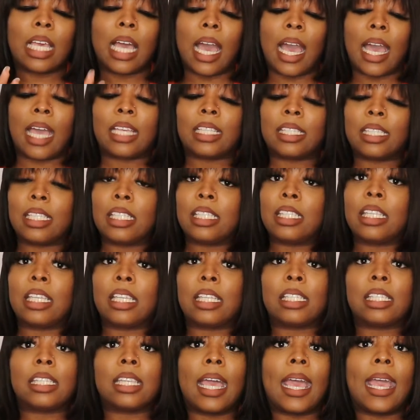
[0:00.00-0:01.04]
Guys, this
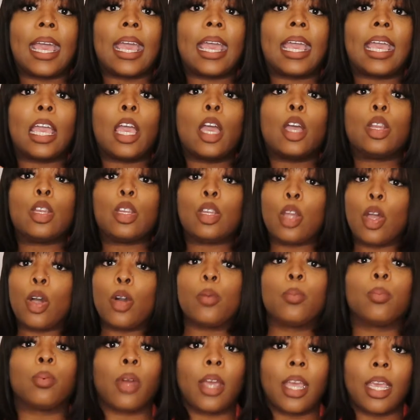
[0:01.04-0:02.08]
is a
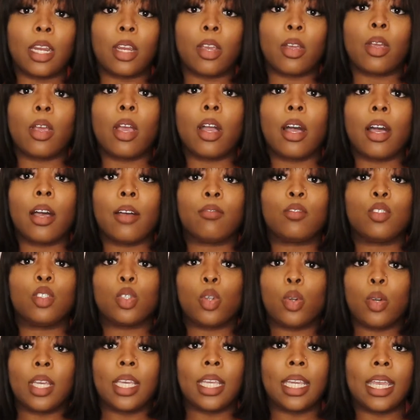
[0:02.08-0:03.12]
no-brainer of
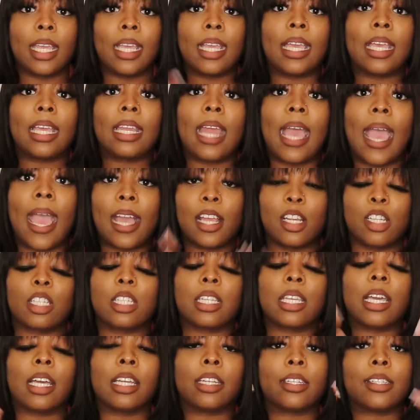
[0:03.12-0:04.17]
joining and
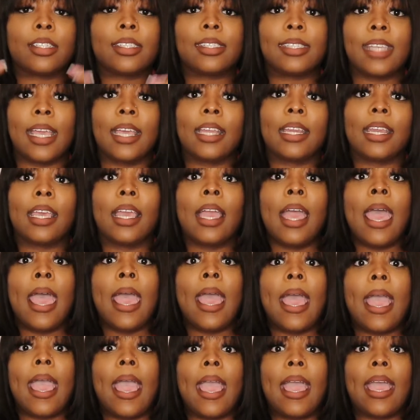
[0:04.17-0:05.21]
actually understanding
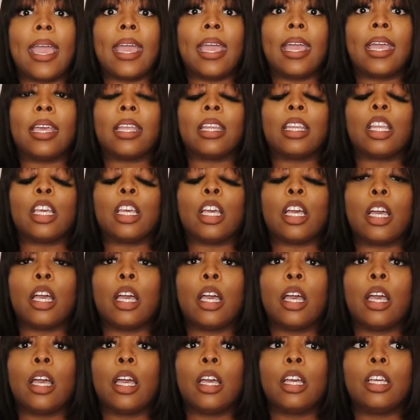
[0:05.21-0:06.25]
and
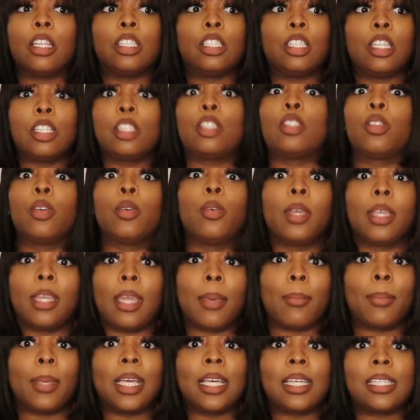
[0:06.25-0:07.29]
just doing
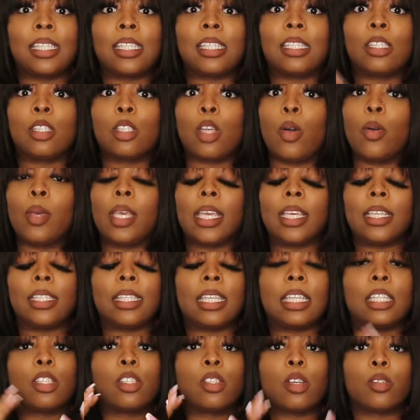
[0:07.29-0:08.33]
it, because it's so
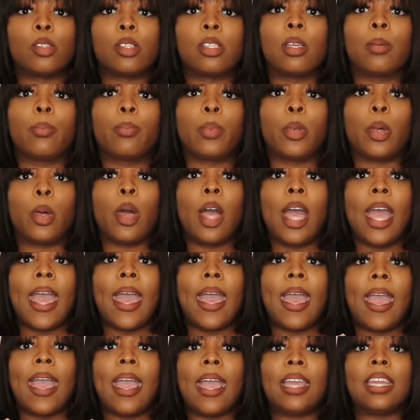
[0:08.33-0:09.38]
easy, it's so simple,
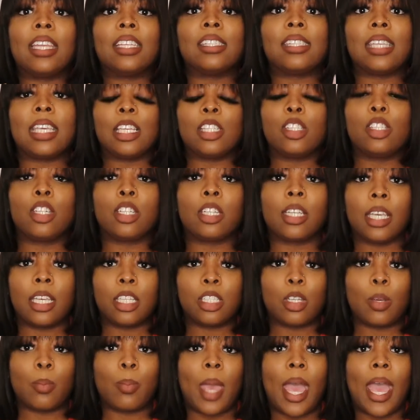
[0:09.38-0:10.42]
and it's easier to
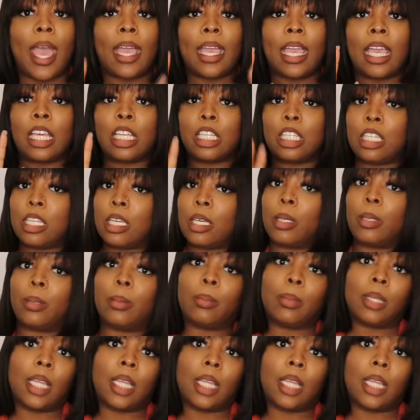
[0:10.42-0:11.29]
get your bag and deal.